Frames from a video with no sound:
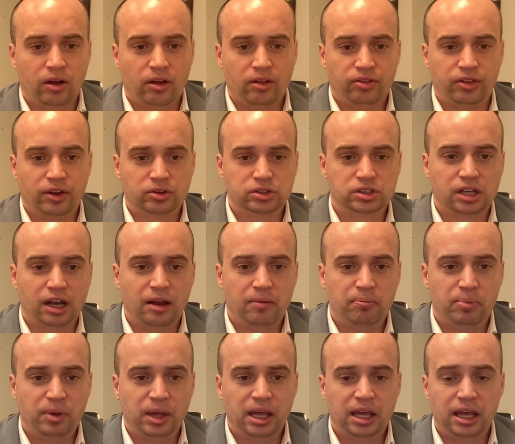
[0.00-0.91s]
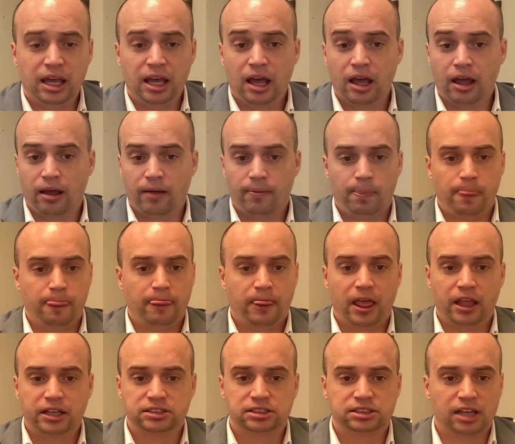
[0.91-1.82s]
there's going to be
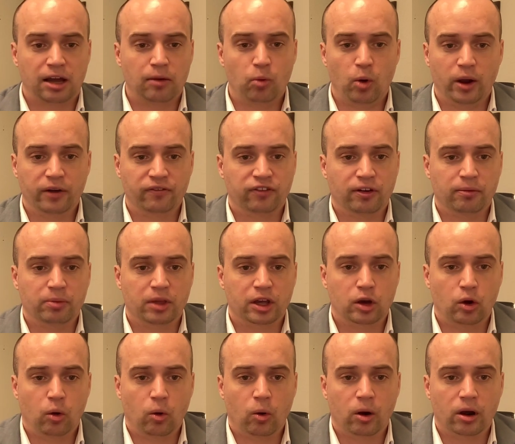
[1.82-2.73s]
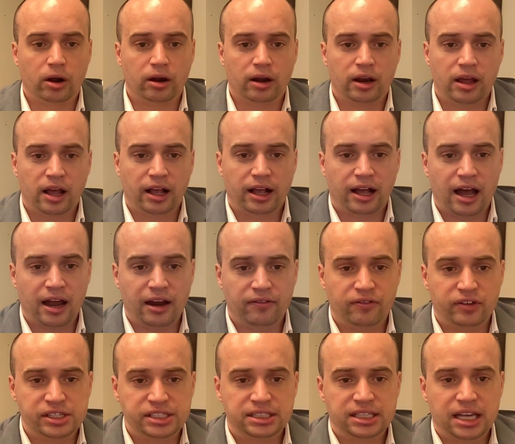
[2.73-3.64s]
someone from the court kind of
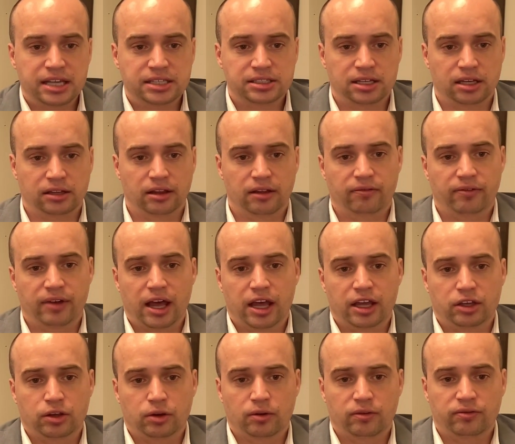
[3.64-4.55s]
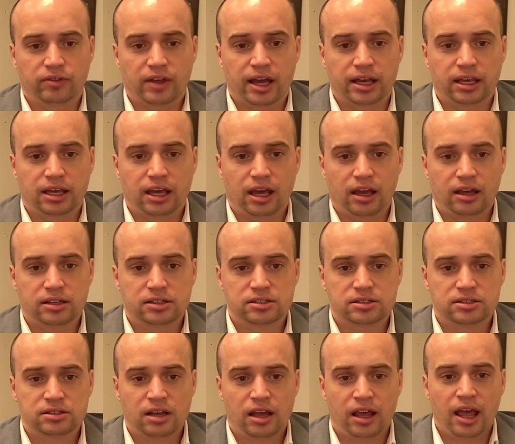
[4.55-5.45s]
assessing the value of that
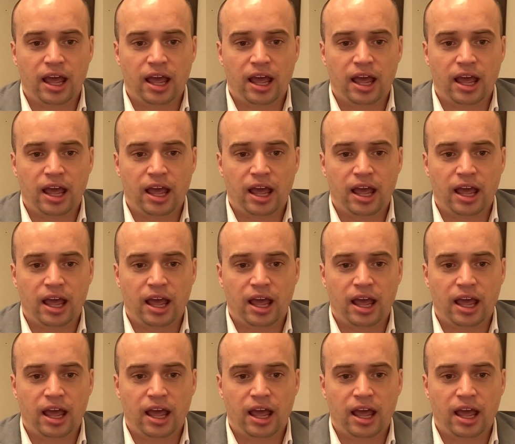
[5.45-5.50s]
case.